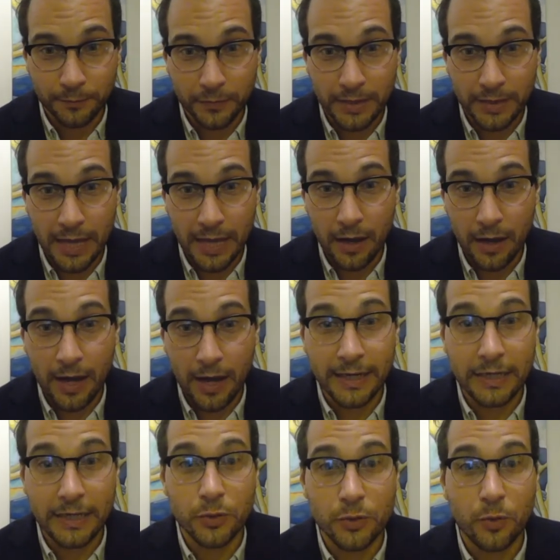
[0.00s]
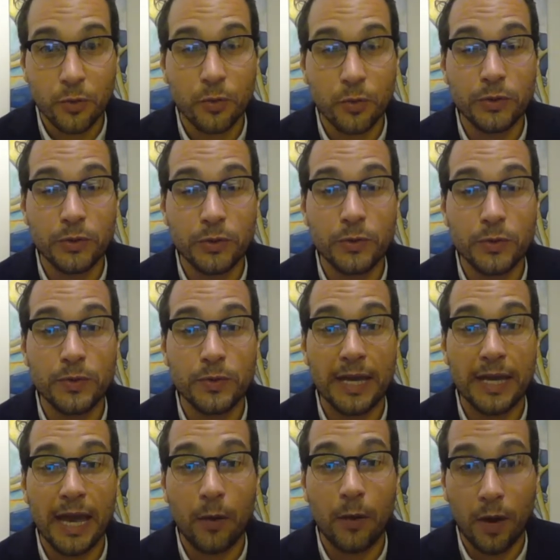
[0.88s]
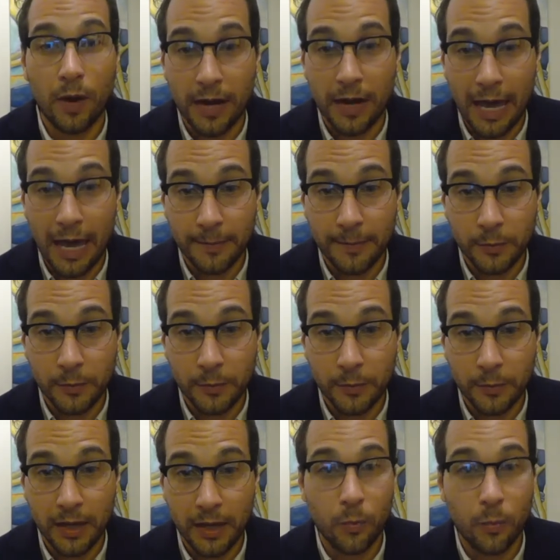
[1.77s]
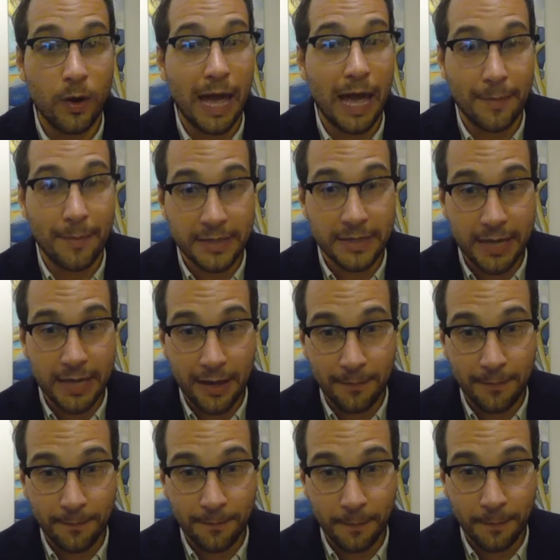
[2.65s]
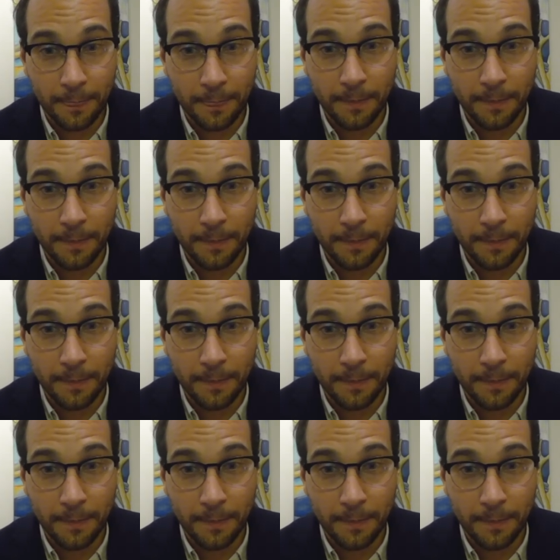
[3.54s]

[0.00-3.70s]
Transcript: Now I need you all to scan one animal and one habitat.